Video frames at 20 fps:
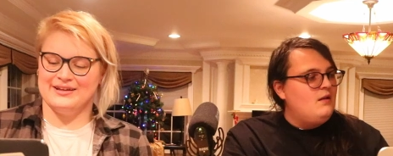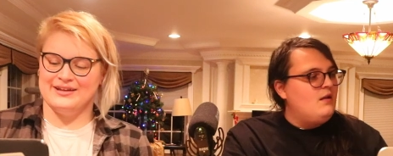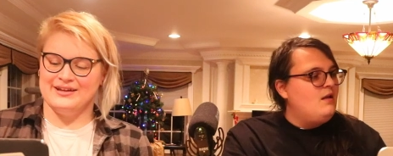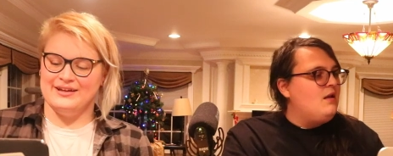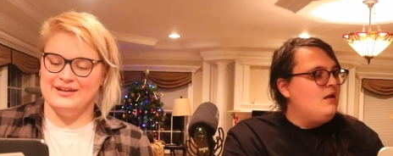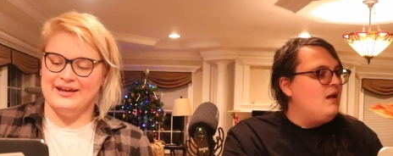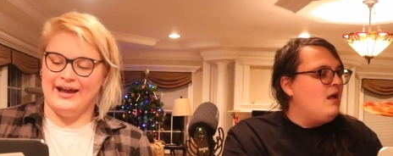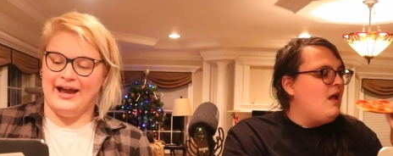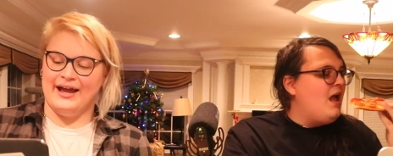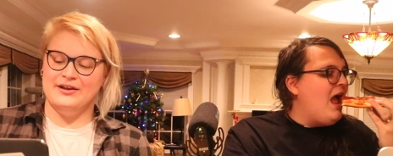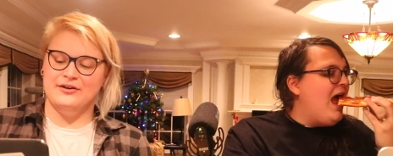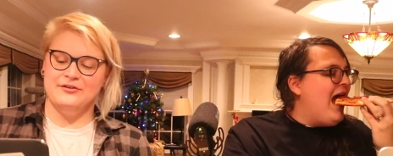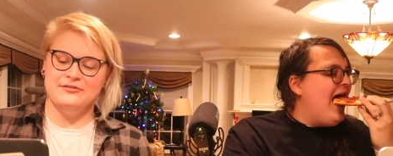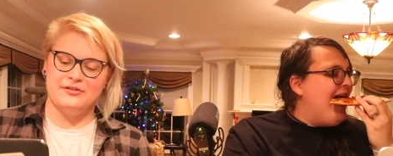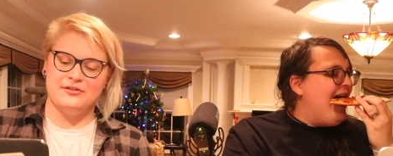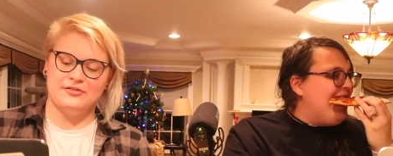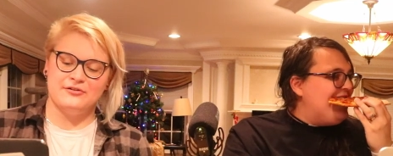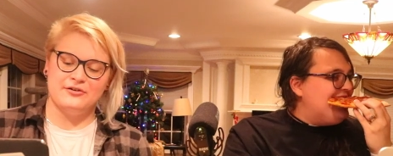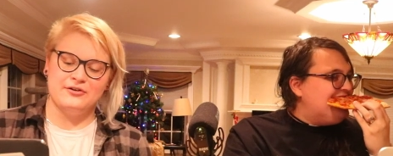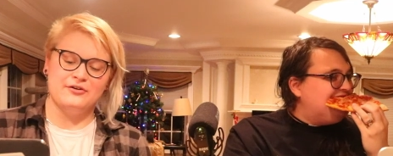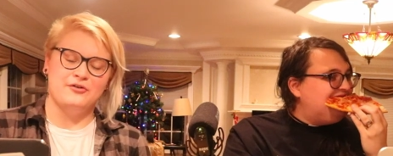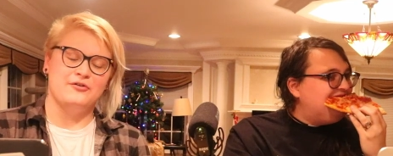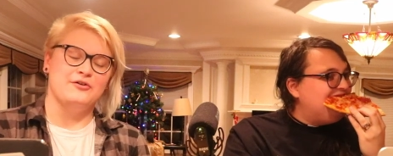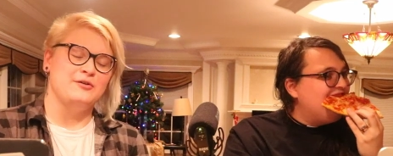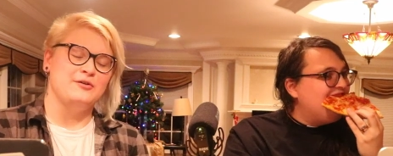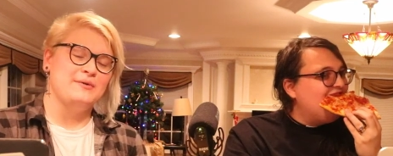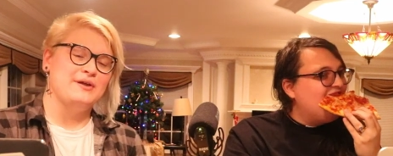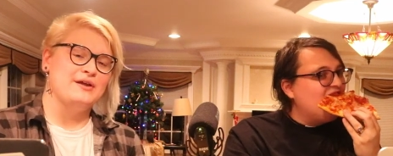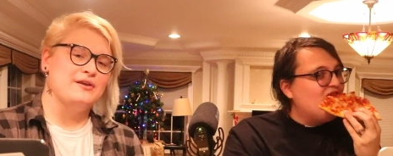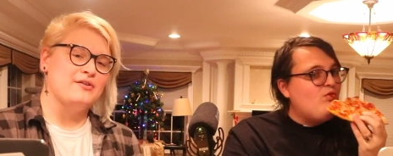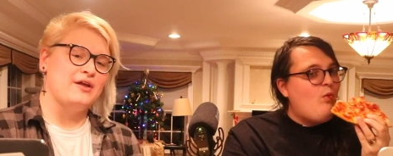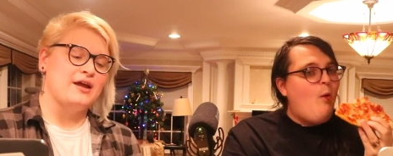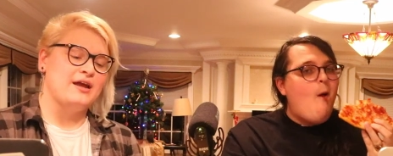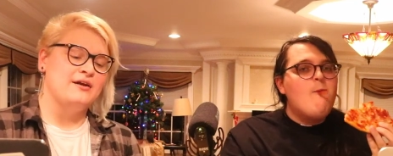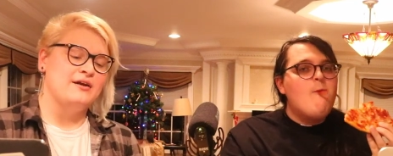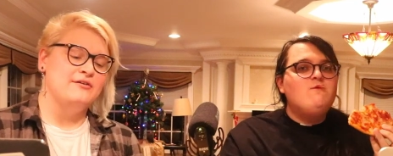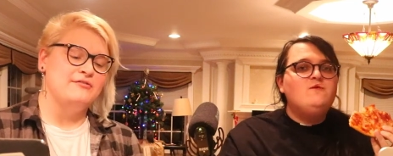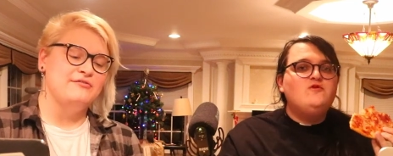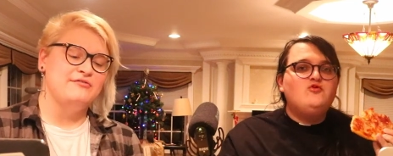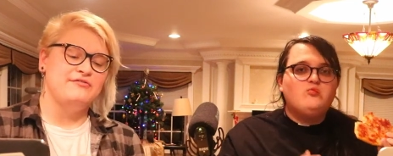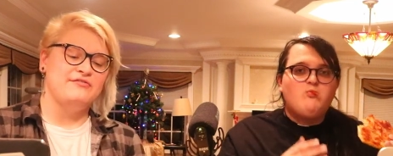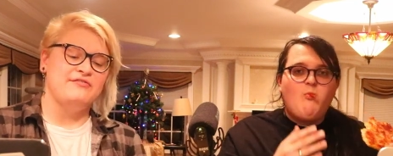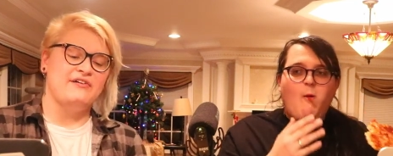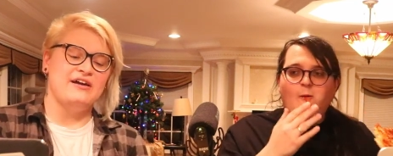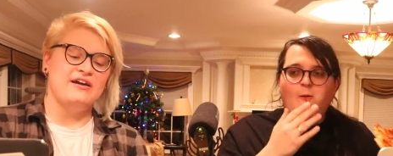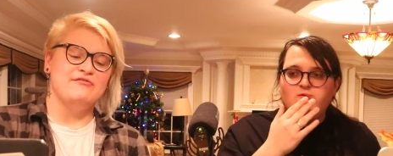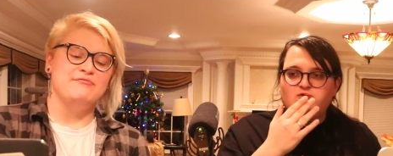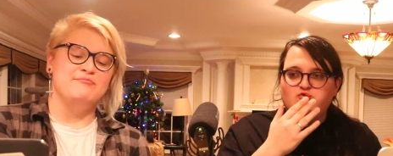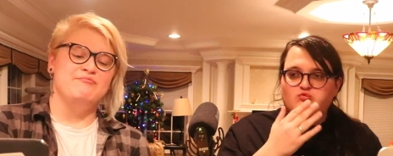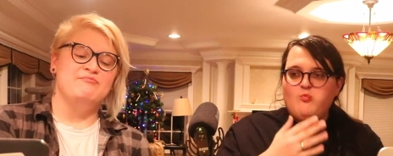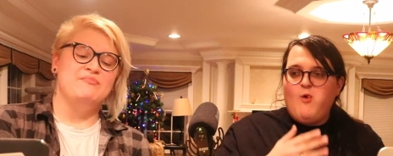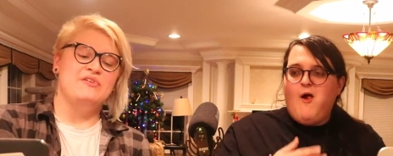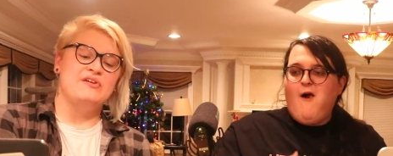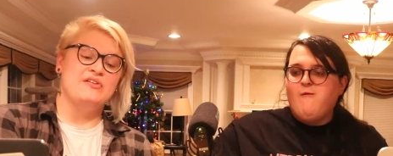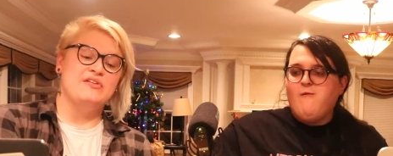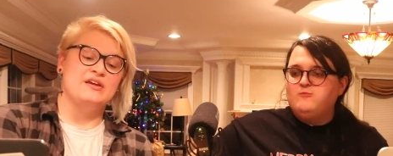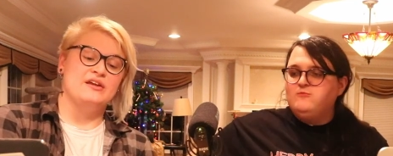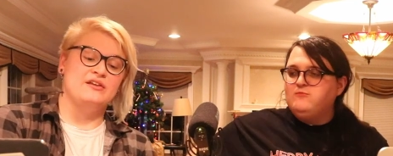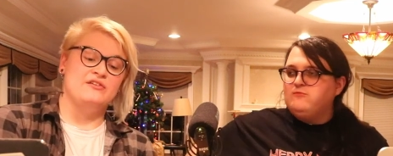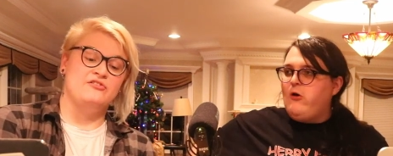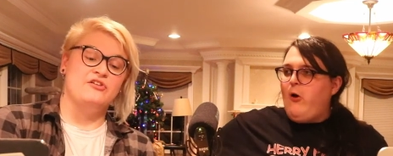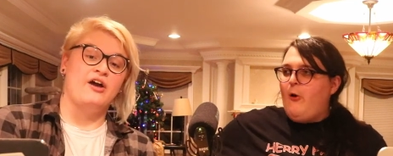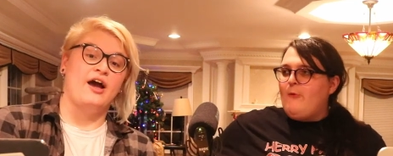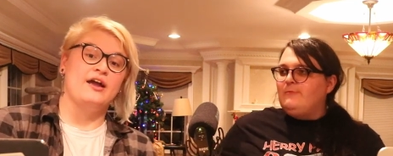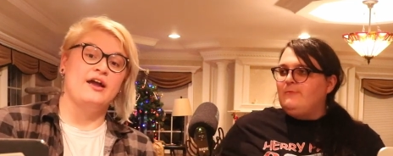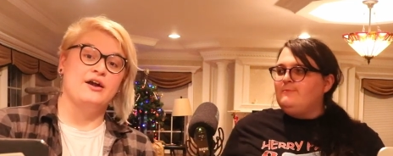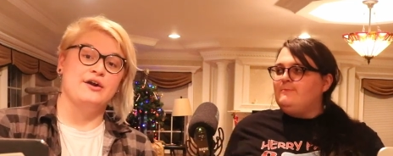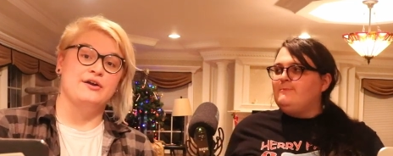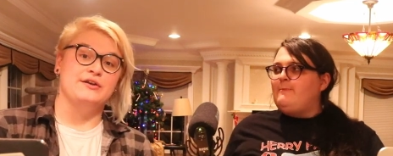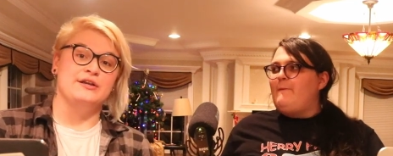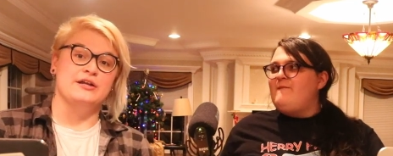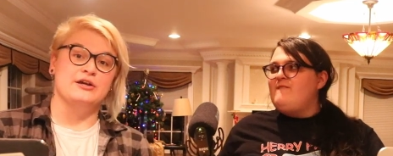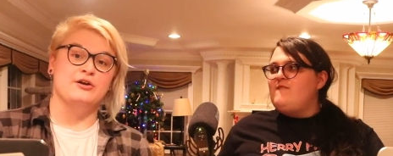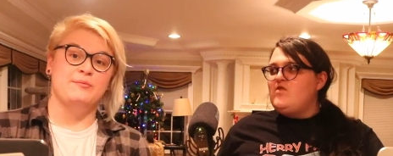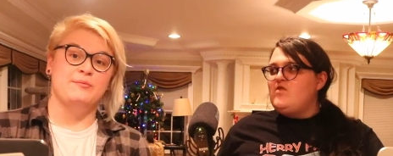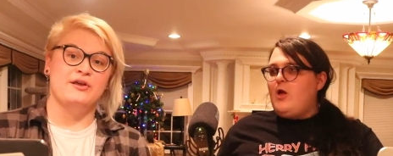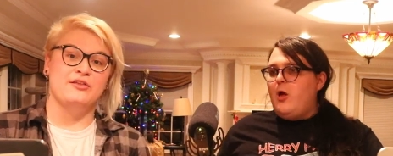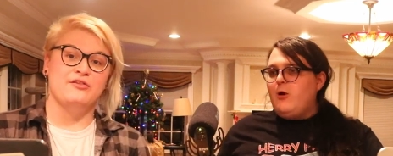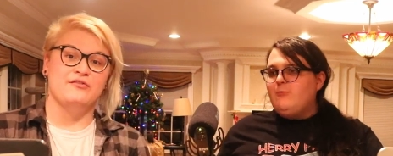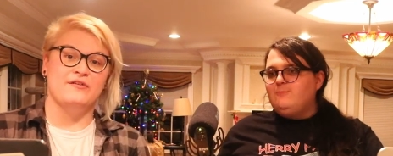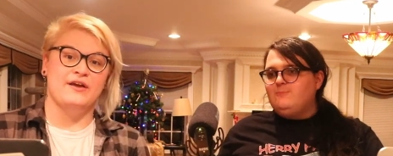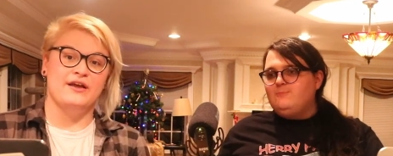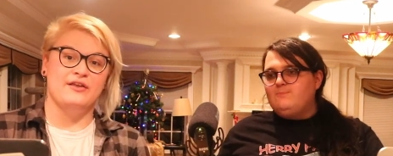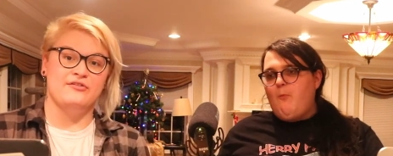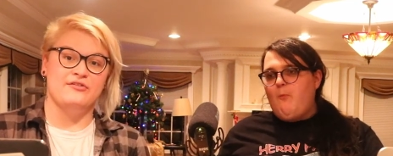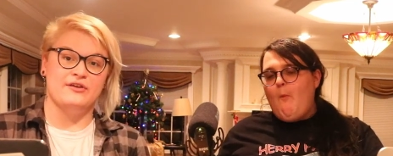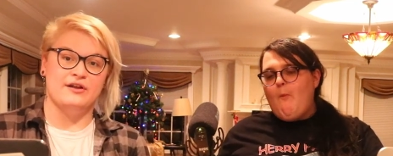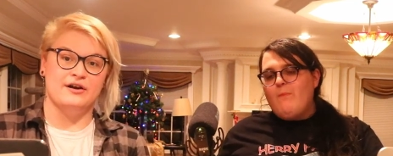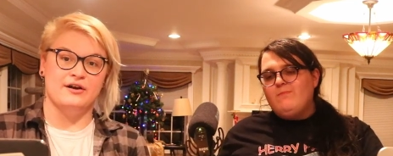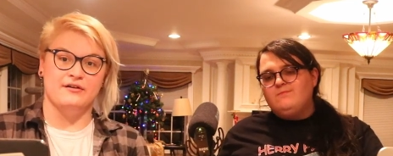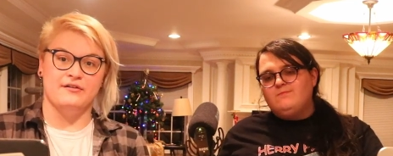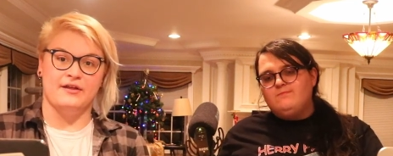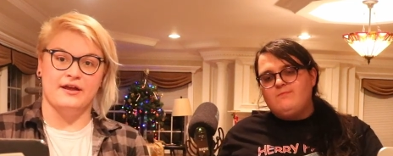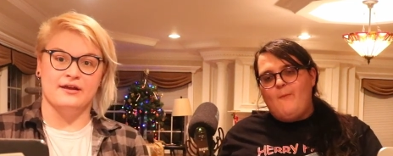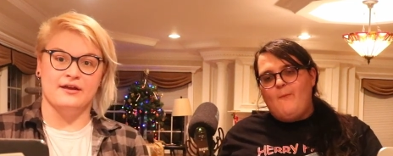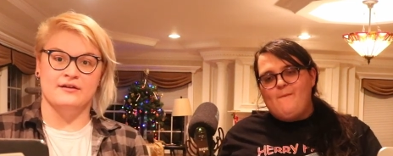Speaker 1: I know that there are going to be like 5 million diehard Neopets fans that are like